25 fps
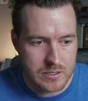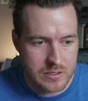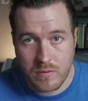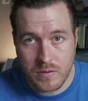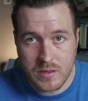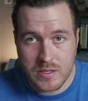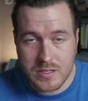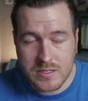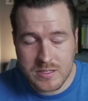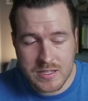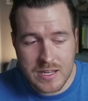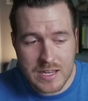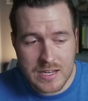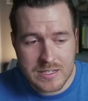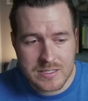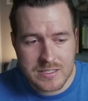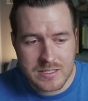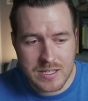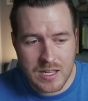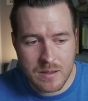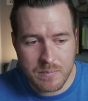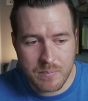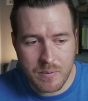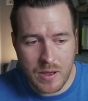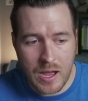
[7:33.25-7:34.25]
For this next
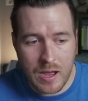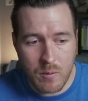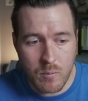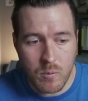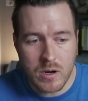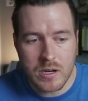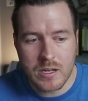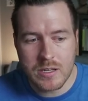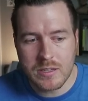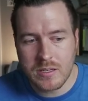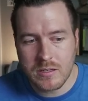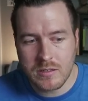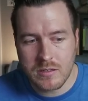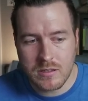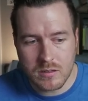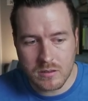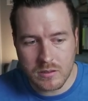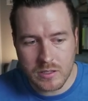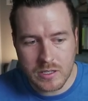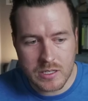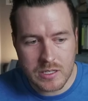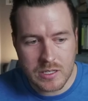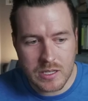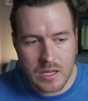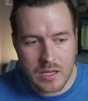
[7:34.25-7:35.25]
step, I wanted to
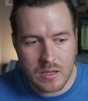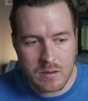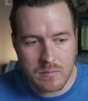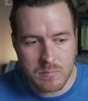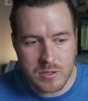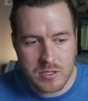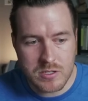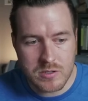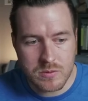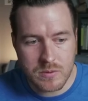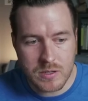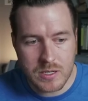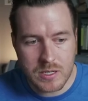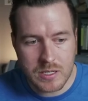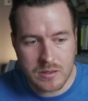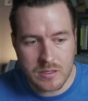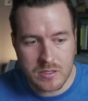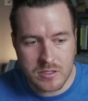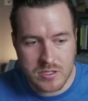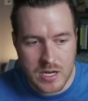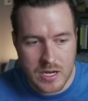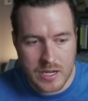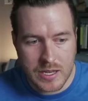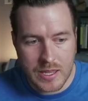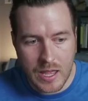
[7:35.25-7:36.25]
delineate between the
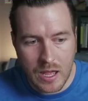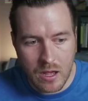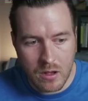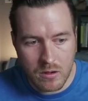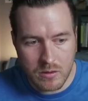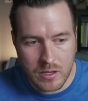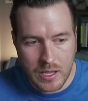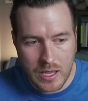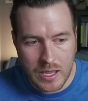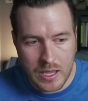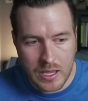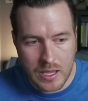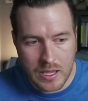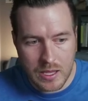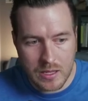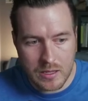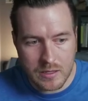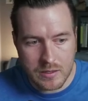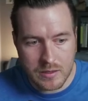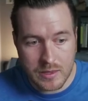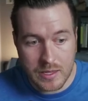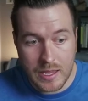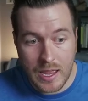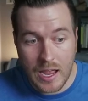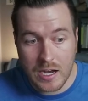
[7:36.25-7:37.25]
checkout
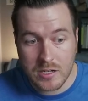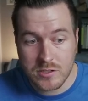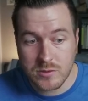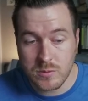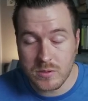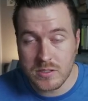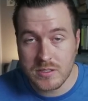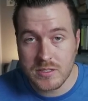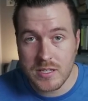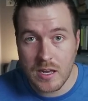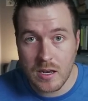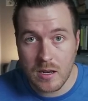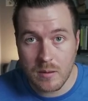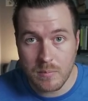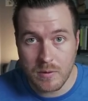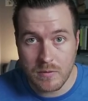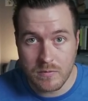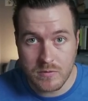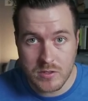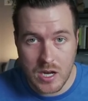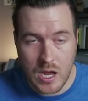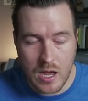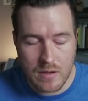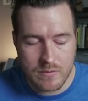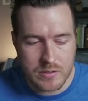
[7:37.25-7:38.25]
and the actual setup of
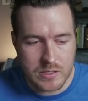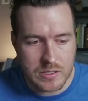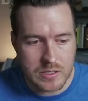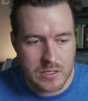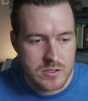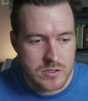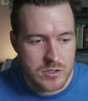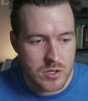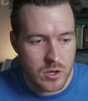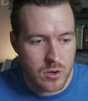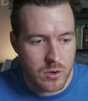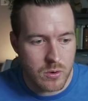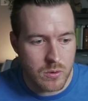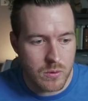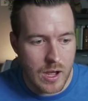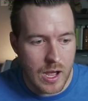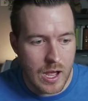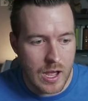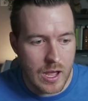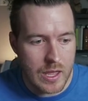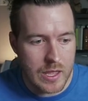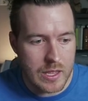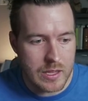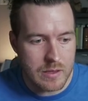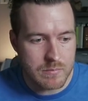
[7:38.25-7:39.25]
Java, so
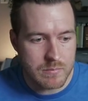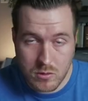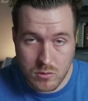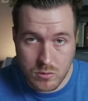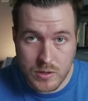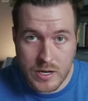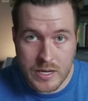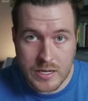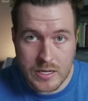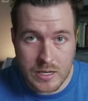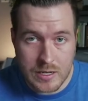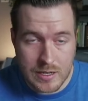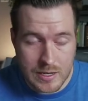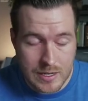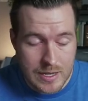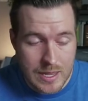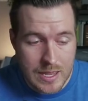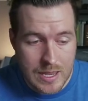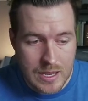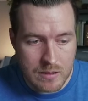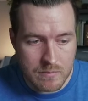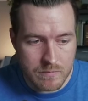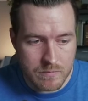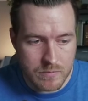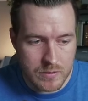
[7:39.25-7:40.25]
I created a
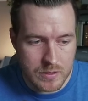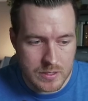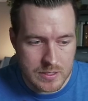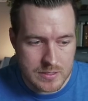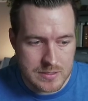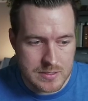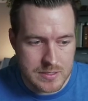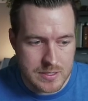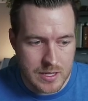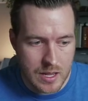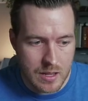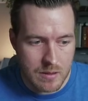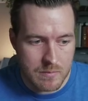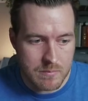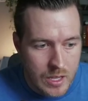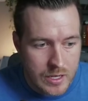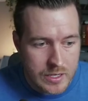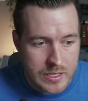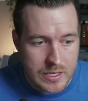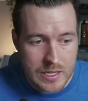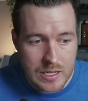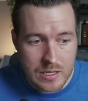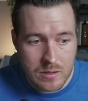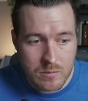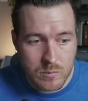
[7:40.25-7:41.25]
name for this step.
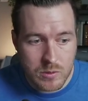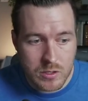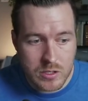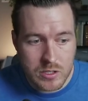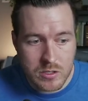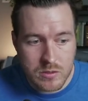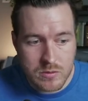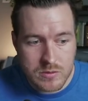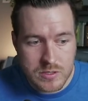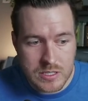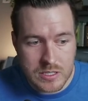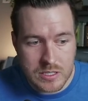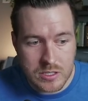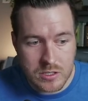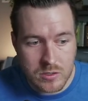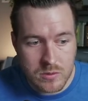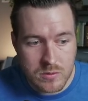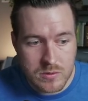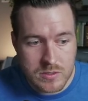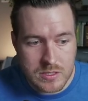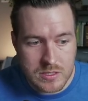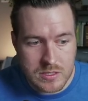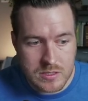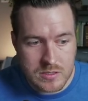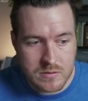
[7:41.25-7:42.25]
Again, we're using
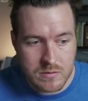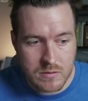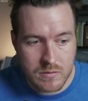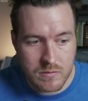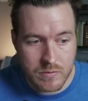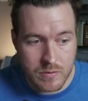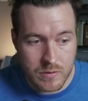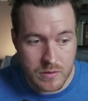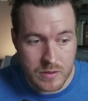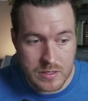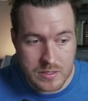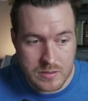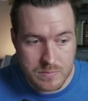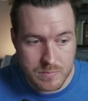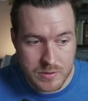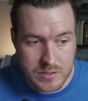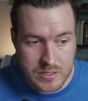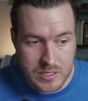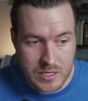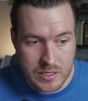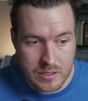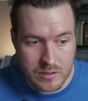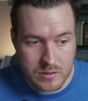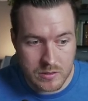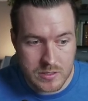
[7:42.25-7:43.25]
uses for this
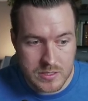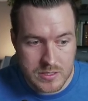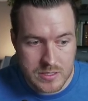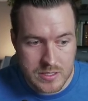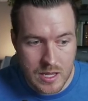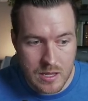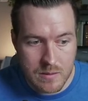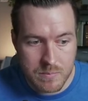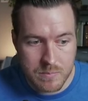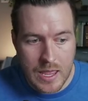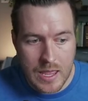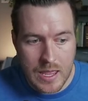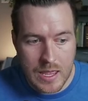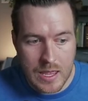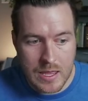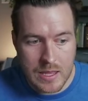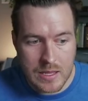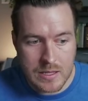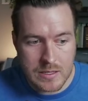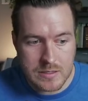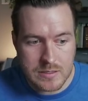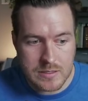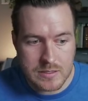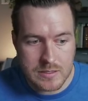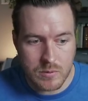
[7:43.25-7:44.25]
particular step,
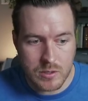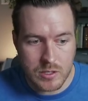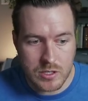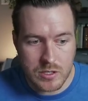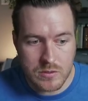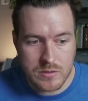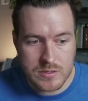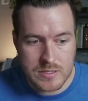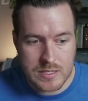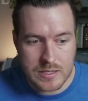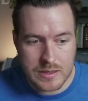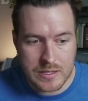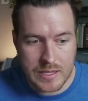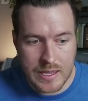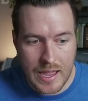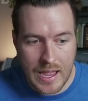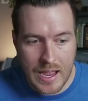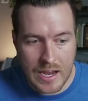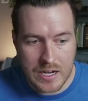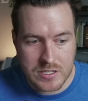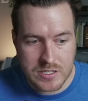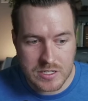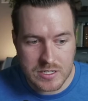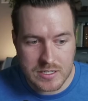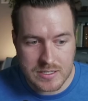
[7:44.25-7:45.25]
and we're using the
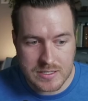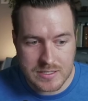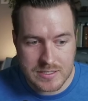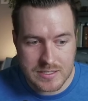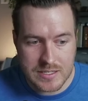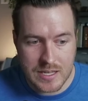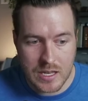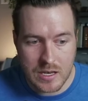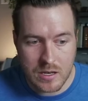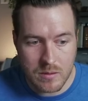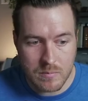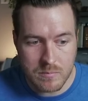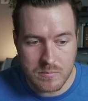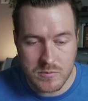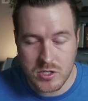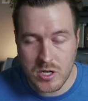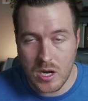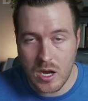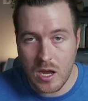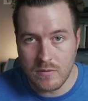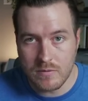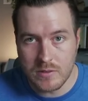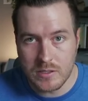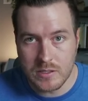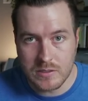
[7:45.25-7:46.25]
action setup
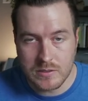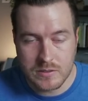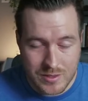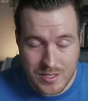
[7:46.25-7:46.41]
Java.